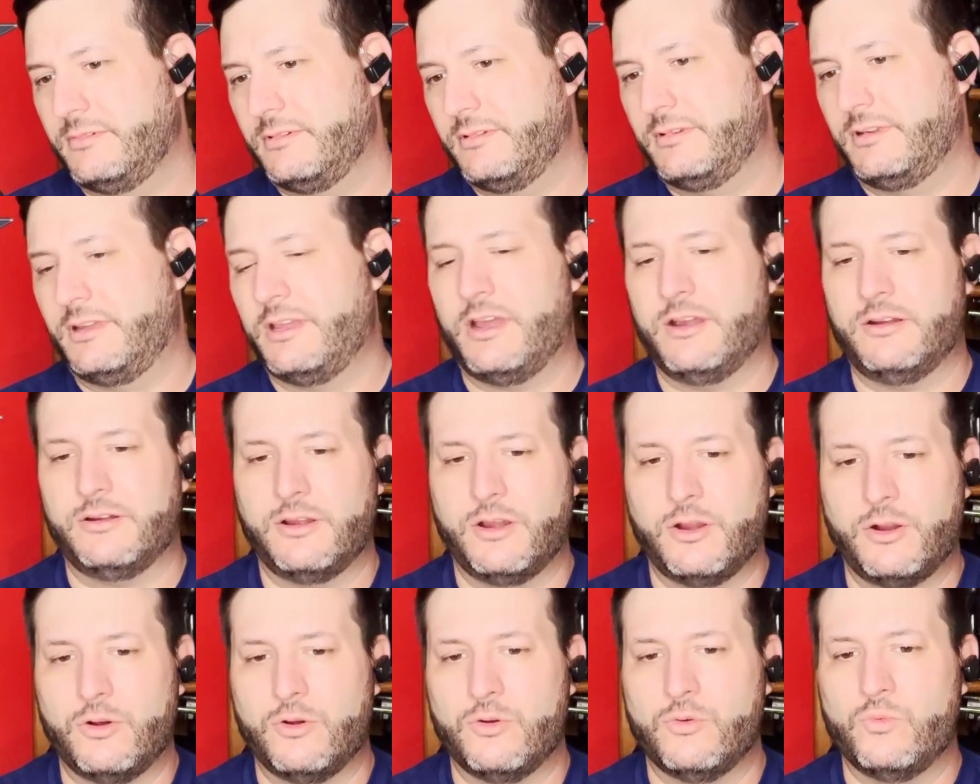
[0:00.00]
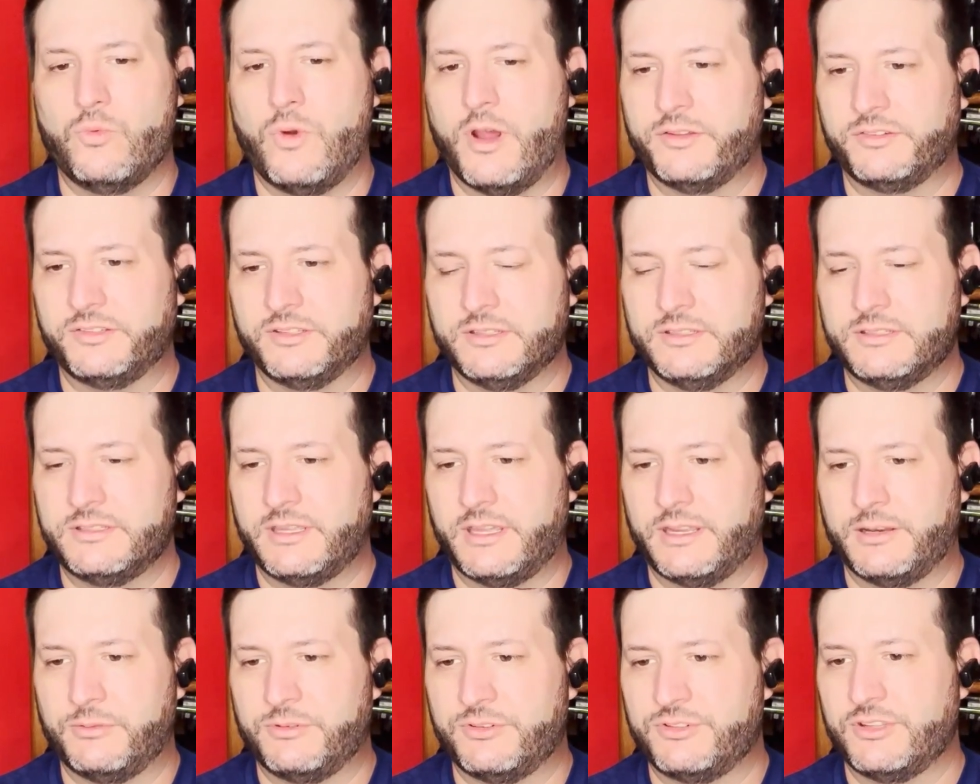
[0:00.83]
Gung-Ho wasn't, and it
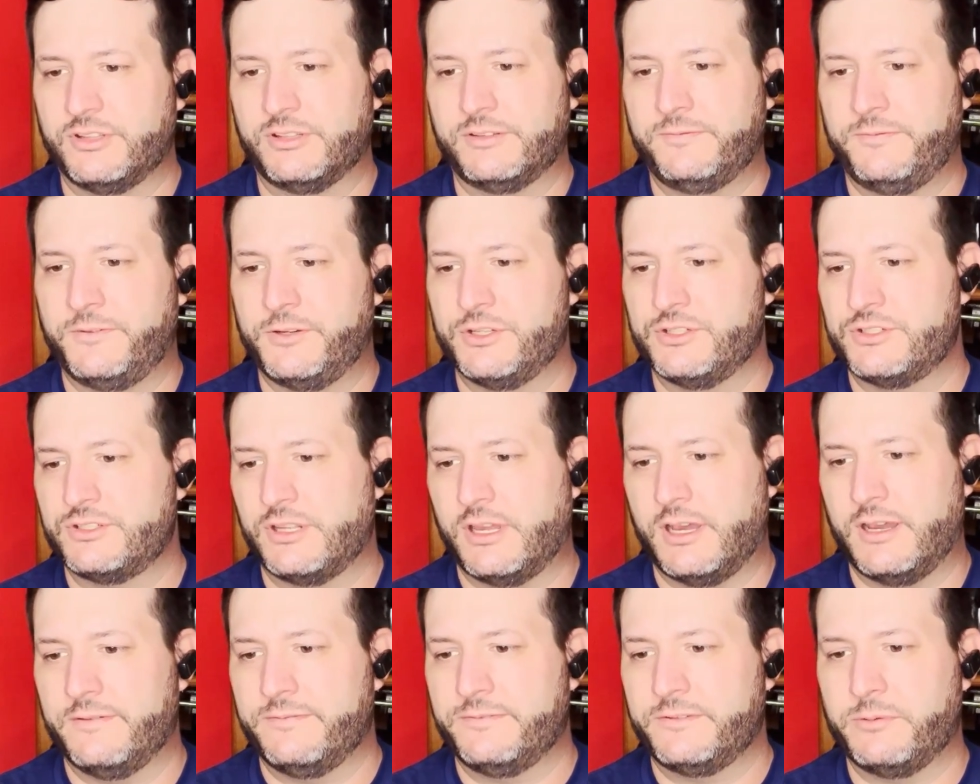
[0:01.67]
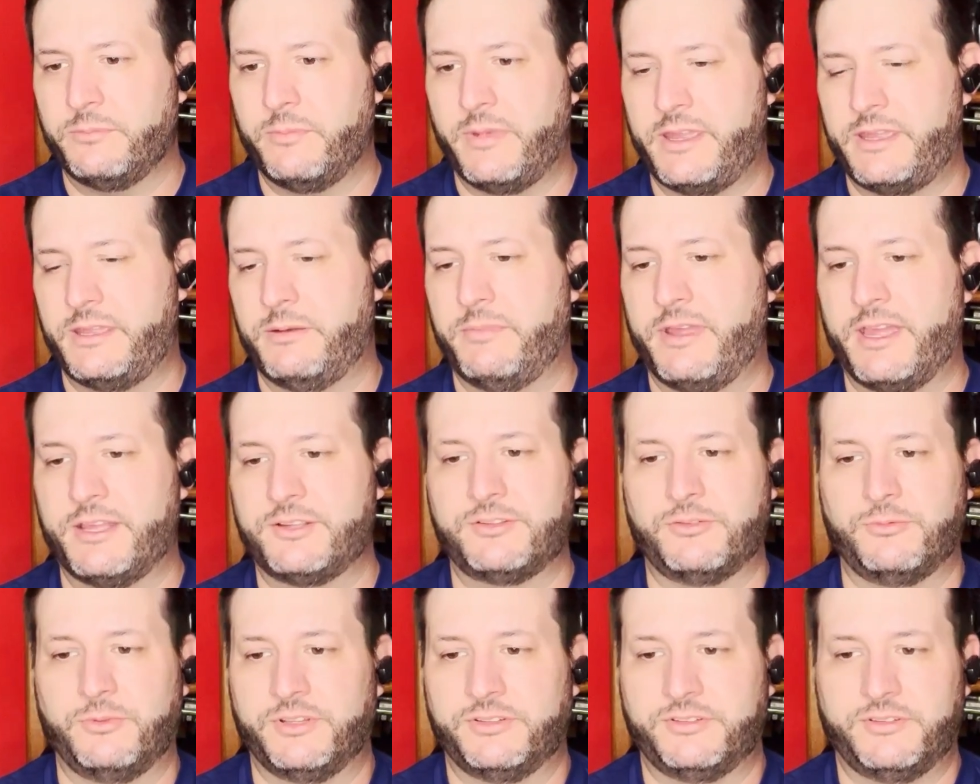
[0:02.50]
was just finished off to make it match the
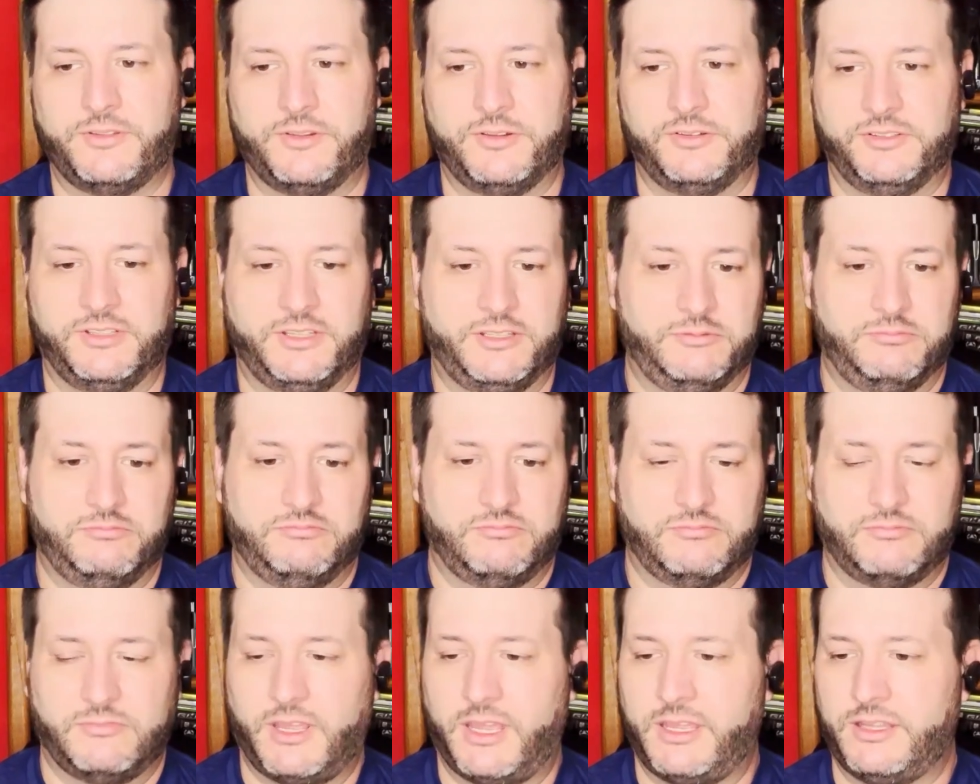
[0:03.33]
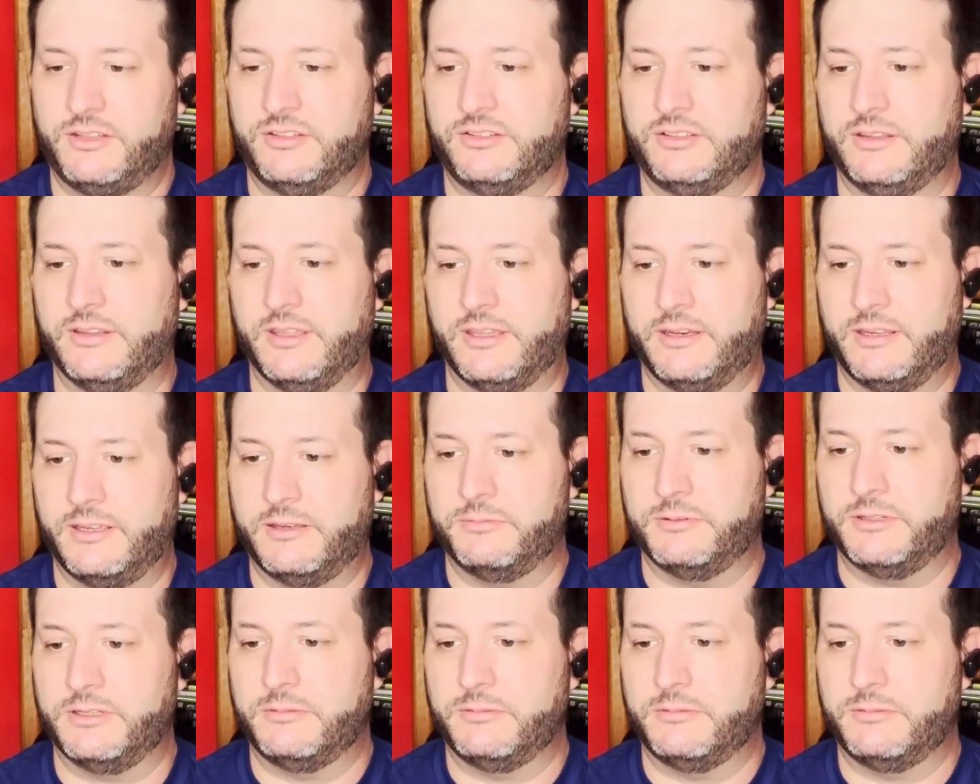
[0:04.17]
rest of the set. I can see that happening.